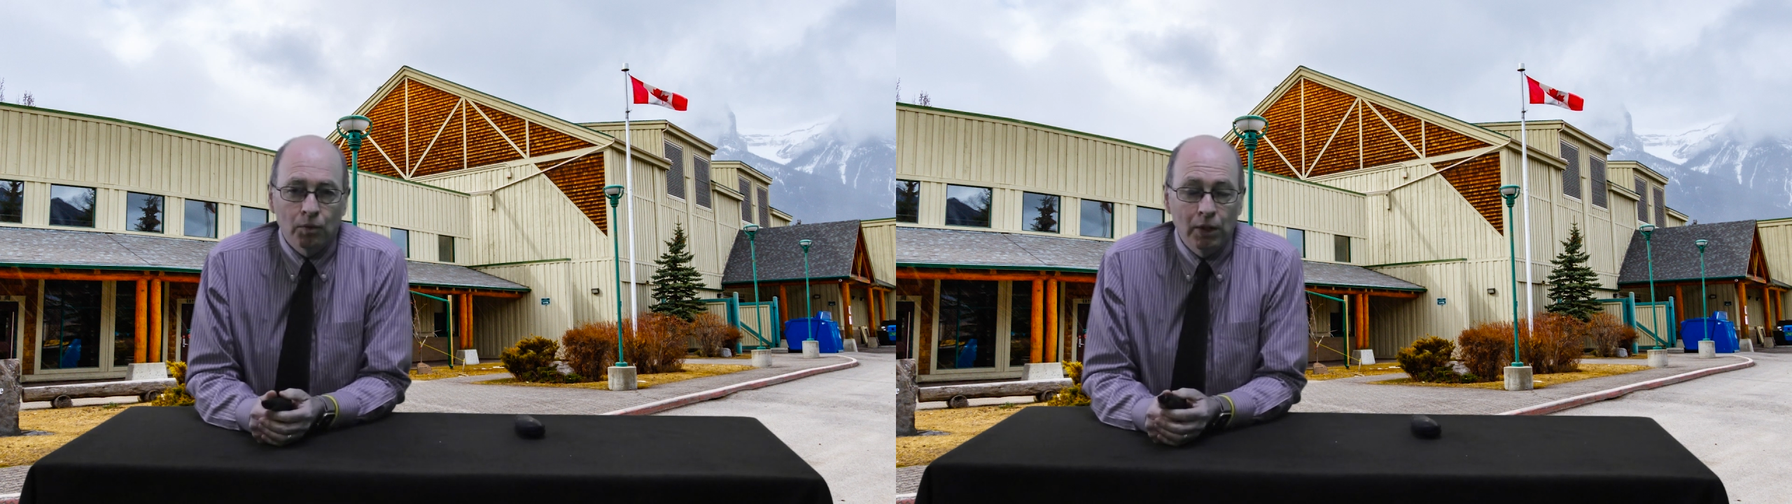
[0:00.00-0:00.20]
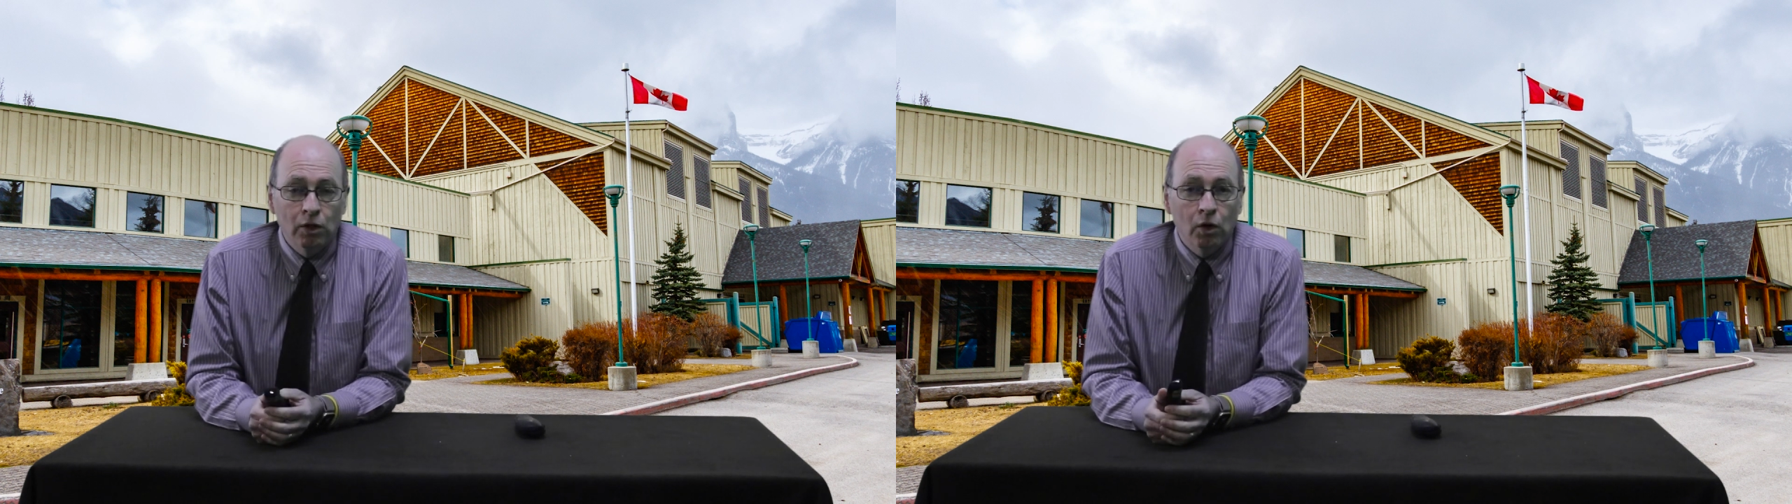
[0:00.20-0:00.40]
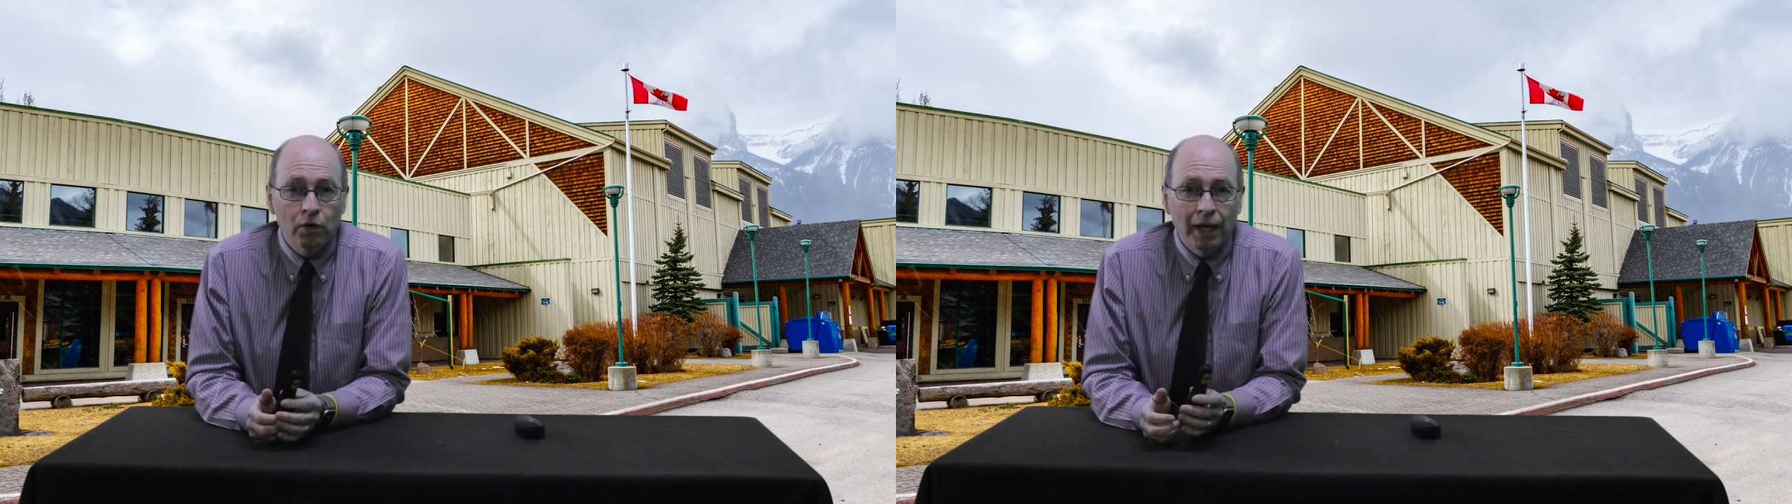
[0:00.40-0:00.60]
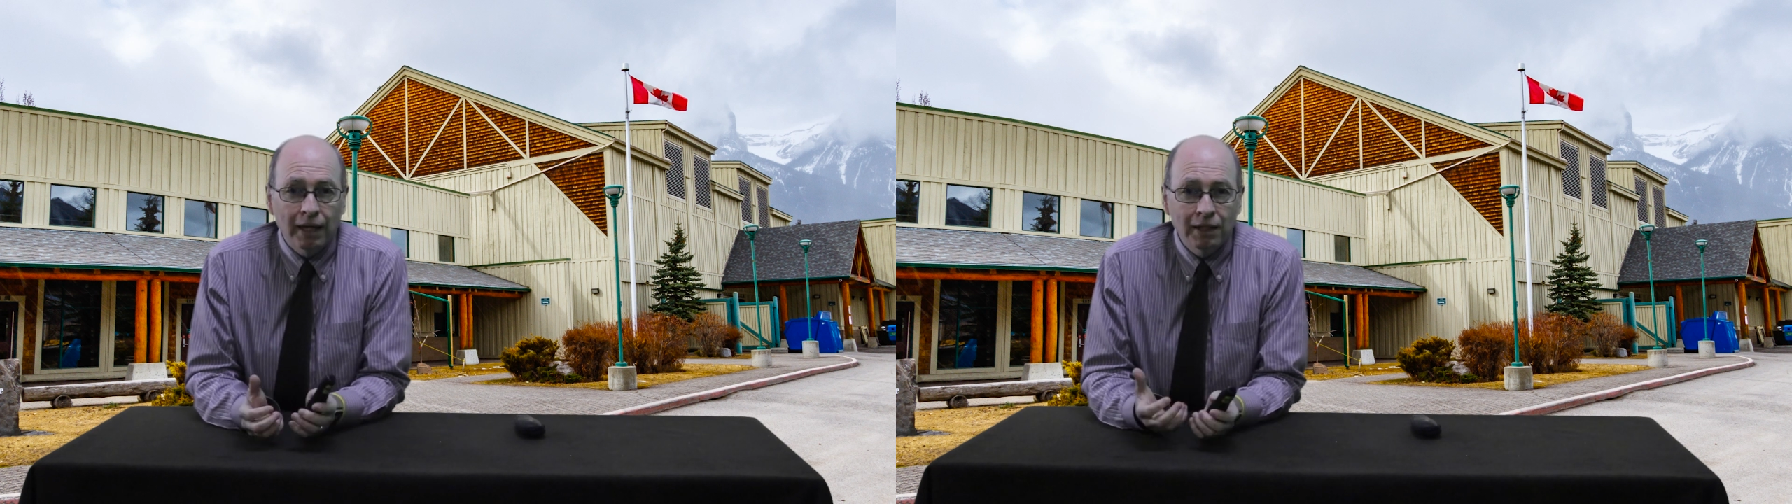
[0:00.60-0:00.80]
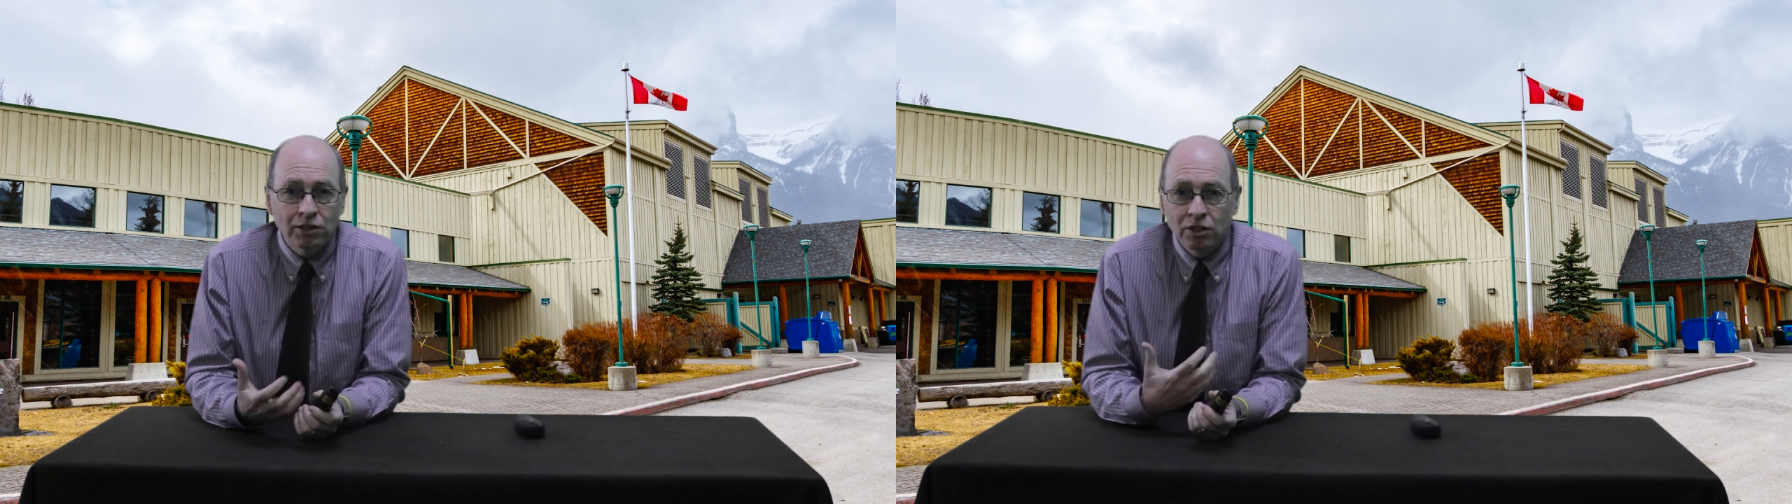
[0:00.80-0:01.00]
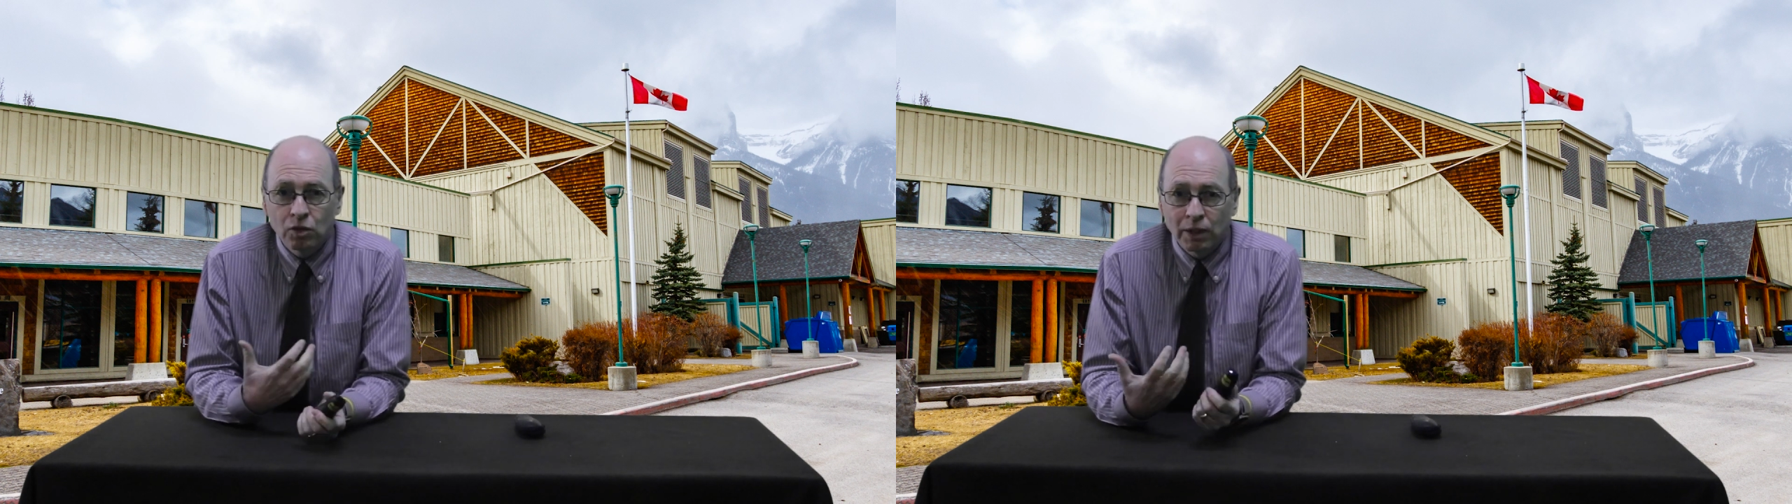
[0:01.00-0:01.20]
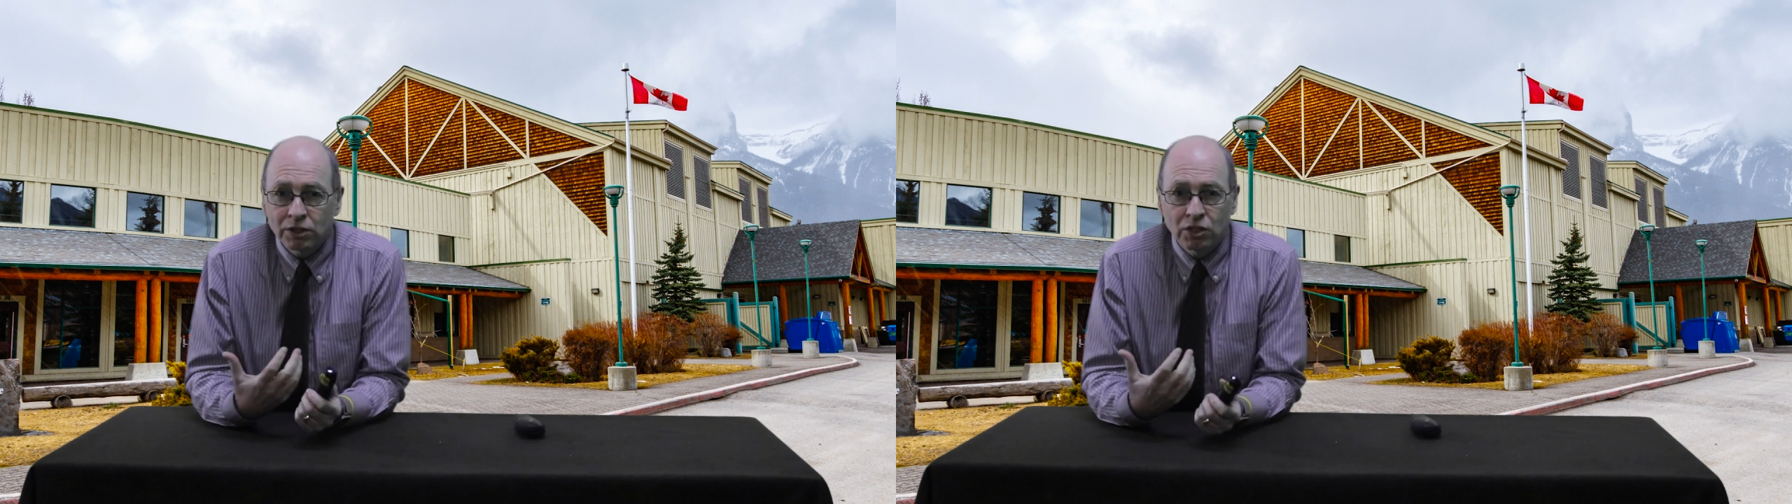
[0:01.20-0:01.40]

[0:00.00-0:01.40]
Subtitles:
We know that listening to us